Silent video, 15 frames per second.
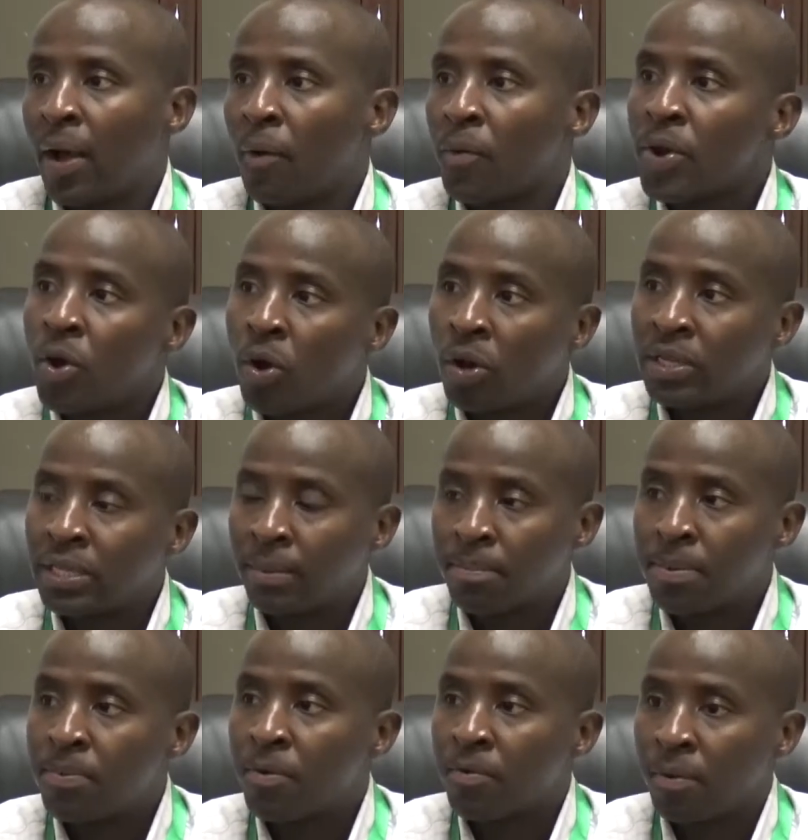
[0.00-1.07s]
we call some
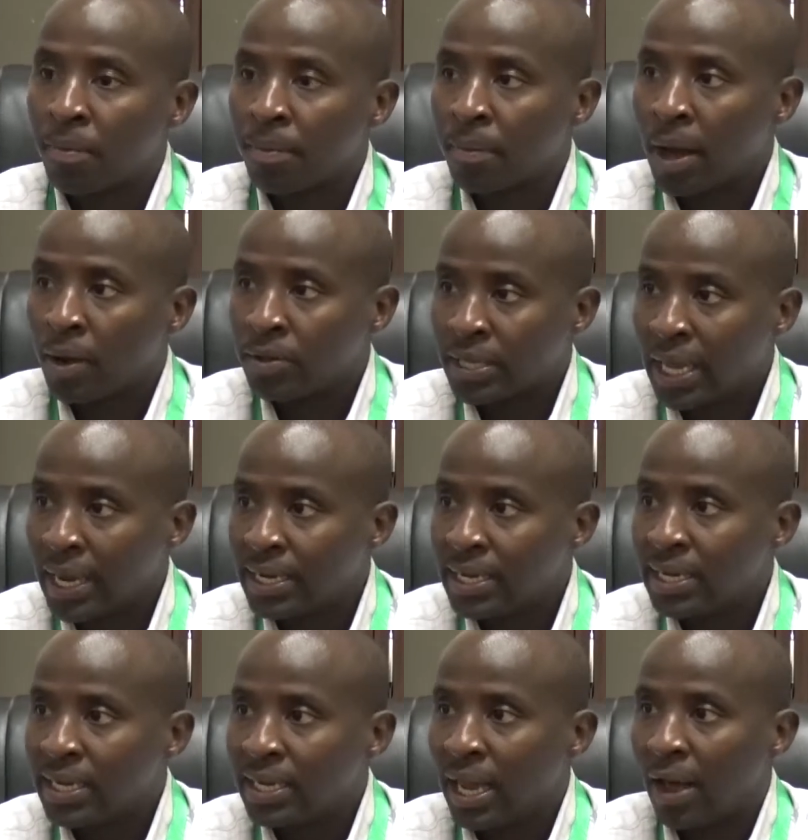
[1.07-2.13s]
people from outside,
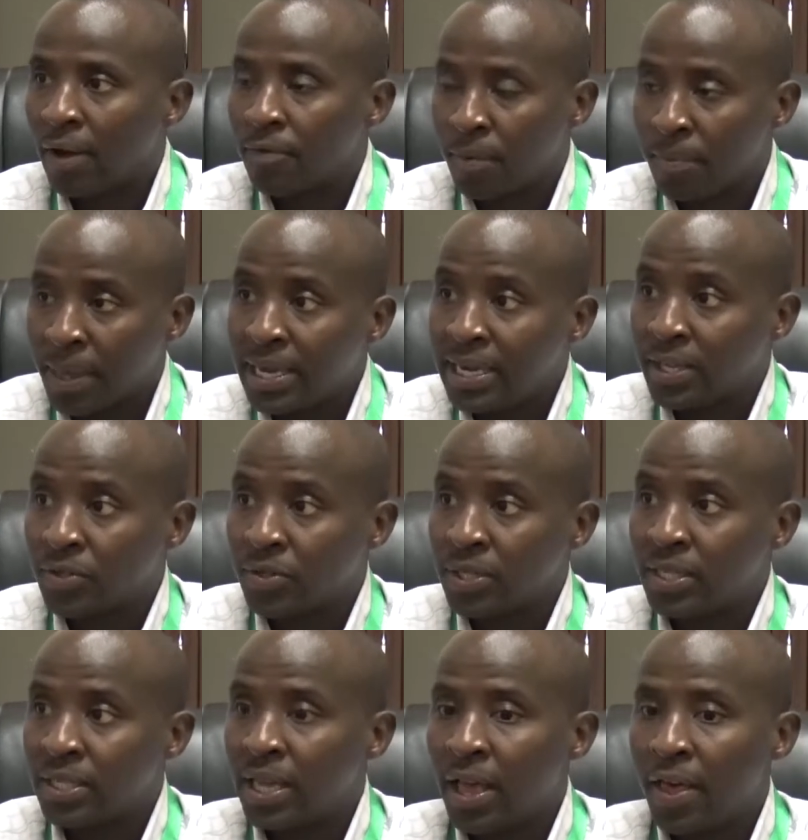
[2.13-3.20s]
from the
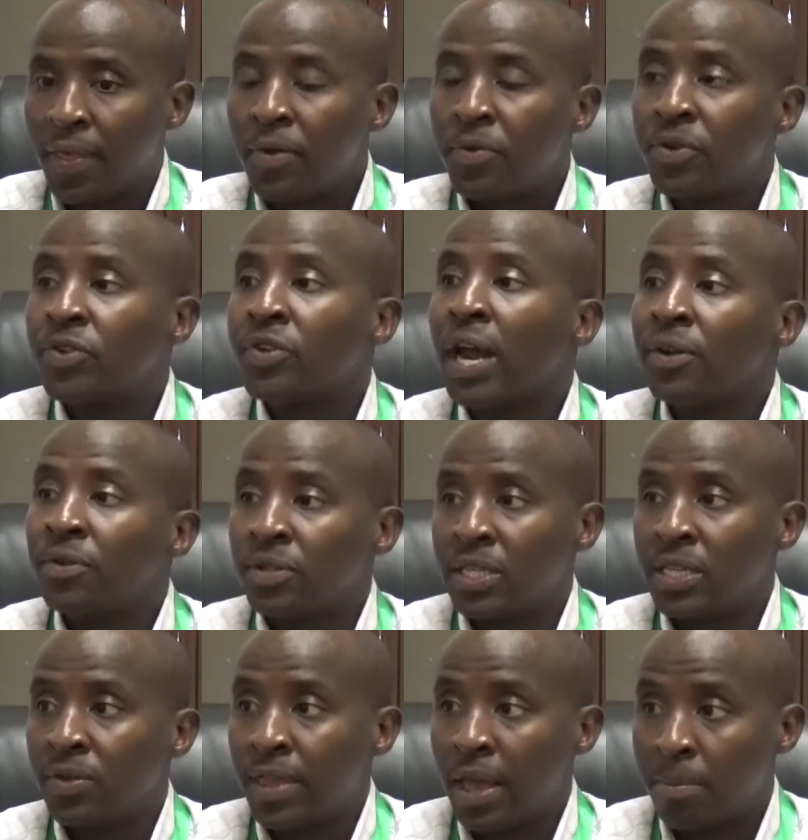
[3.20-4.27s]
industries, then we try to
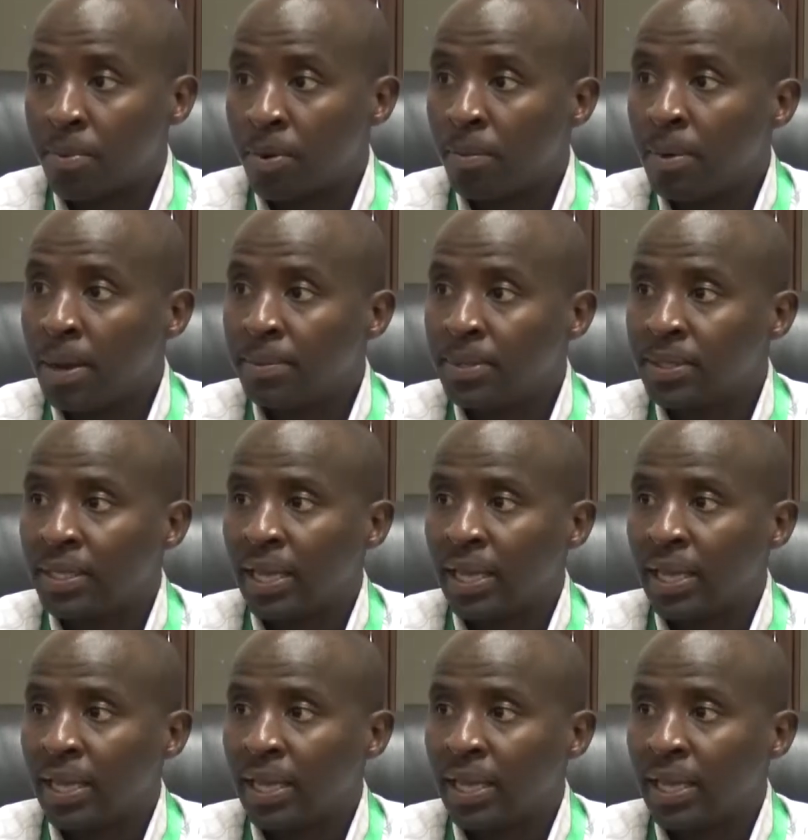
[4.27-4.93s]
see their problems,